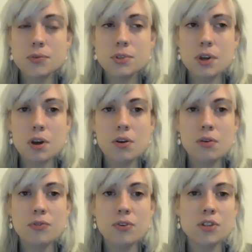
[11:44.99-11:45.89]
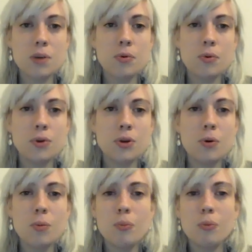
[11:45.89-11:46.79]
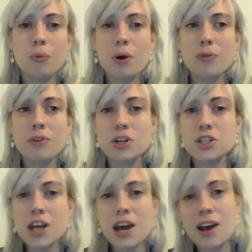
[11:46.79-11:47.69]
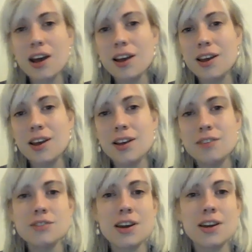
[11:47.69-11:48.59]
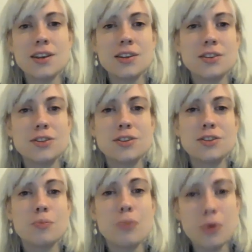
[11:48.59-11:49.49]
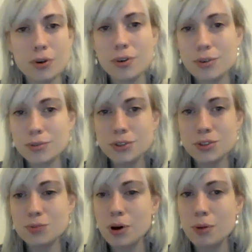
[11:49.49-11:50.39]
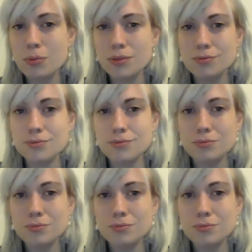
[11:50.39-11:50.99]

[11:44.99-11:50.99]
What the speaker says: So for example, you won't go and find a chair in, say, the book department,